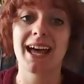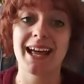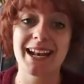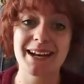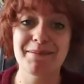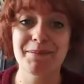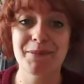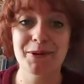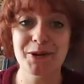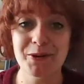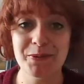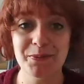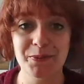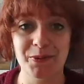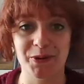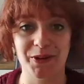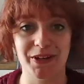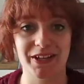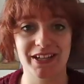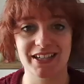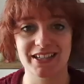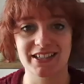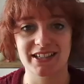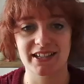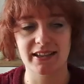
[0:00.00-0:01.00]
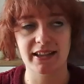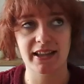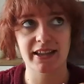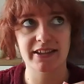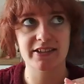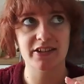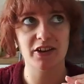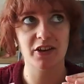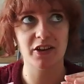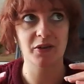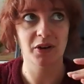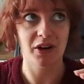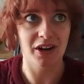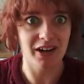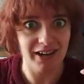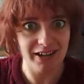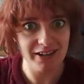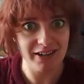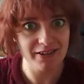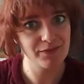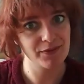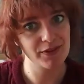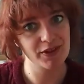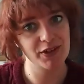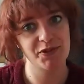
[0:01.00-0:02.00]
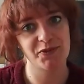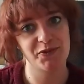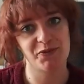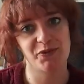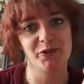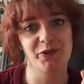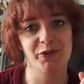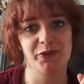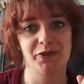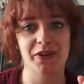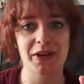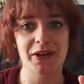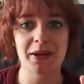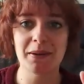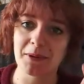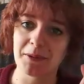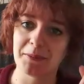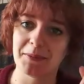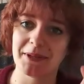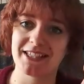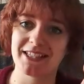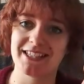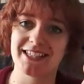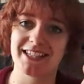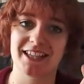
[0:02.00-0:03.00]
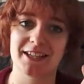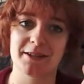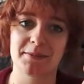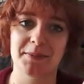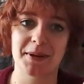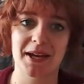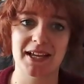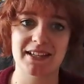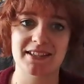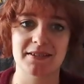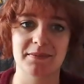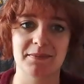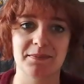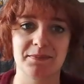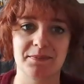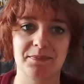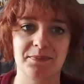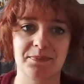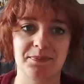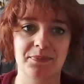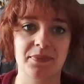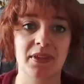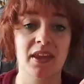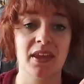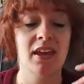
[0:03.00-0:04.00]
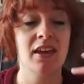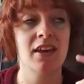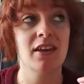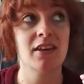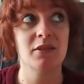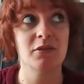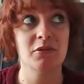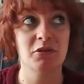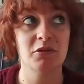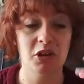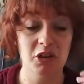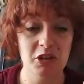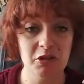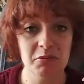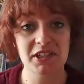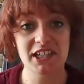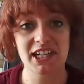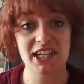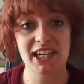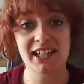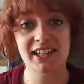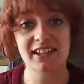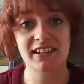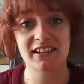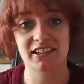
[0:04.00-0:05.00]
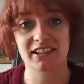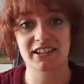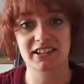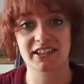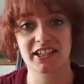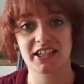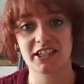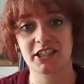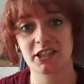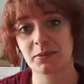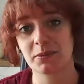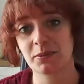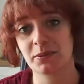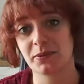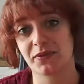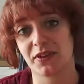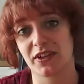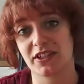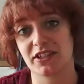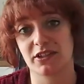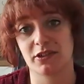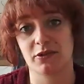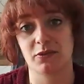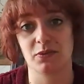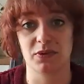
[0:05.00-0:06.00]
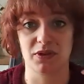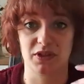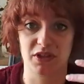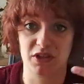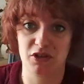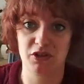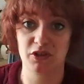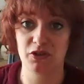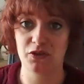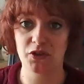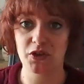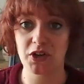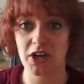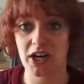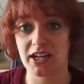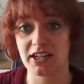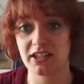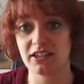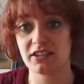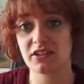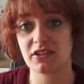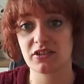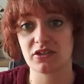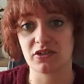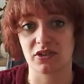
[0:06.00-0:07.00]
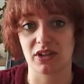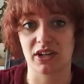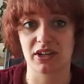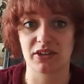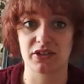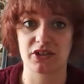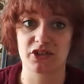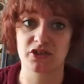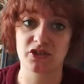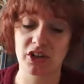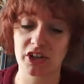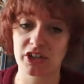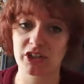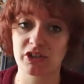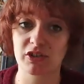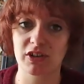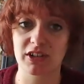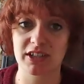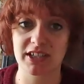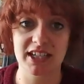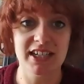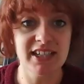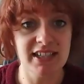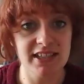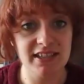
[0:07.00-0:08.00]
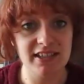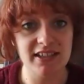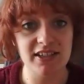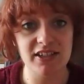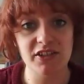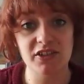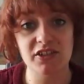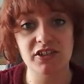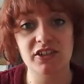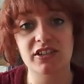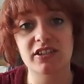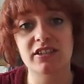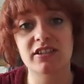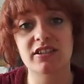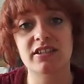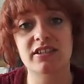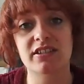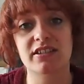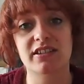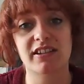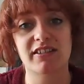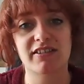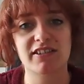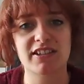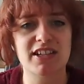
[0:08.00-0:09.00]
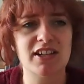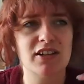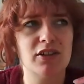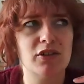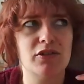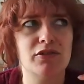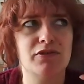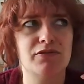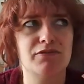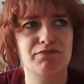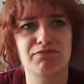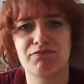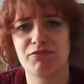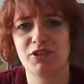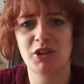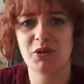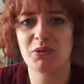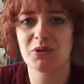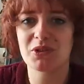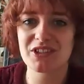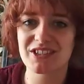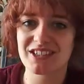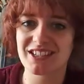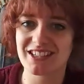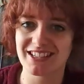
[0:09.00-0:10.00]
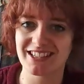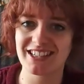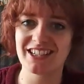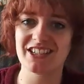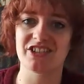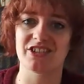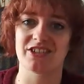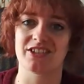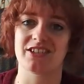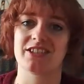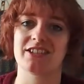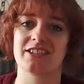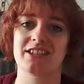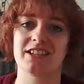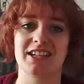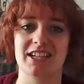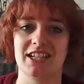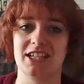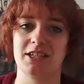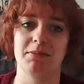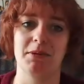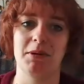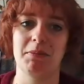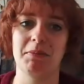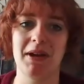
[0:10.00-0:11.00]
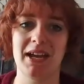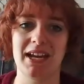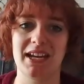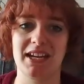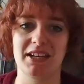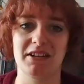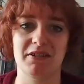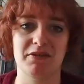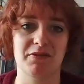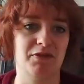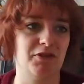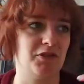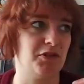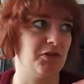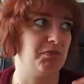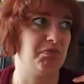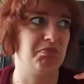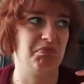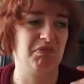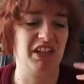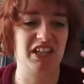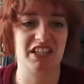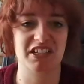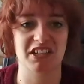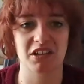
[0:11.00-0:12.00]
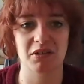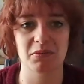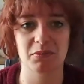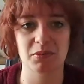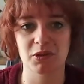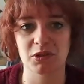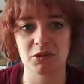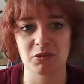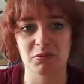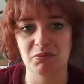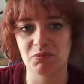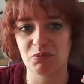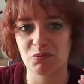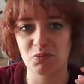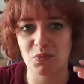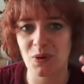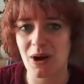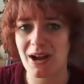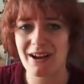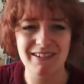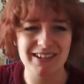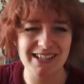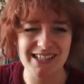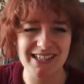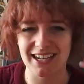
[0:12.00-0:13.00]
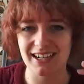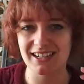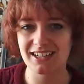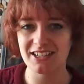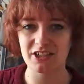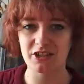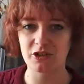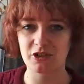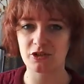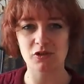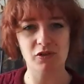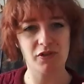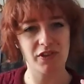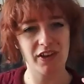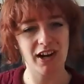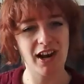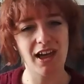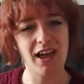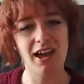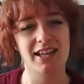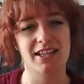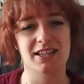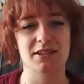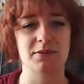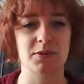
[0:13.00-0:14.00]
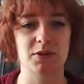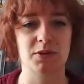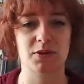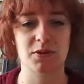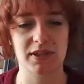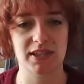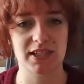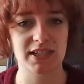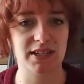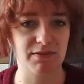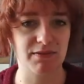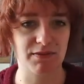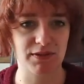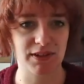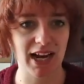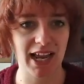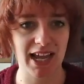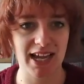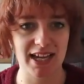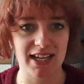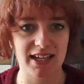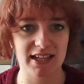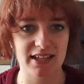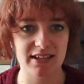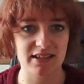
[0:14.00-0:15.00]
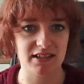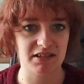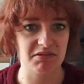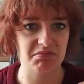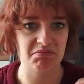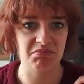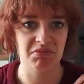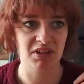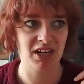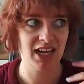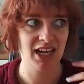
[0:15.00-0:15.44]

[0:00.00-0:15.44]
An important point is that there's no hard and fast rules for implementing this pattern. Though the Medallion architecture provides us with useful guidance on how to structure our data solutions, there is a lot of nuanced decisions that need to be made. For example, where exactly to draw the lines between the different layers and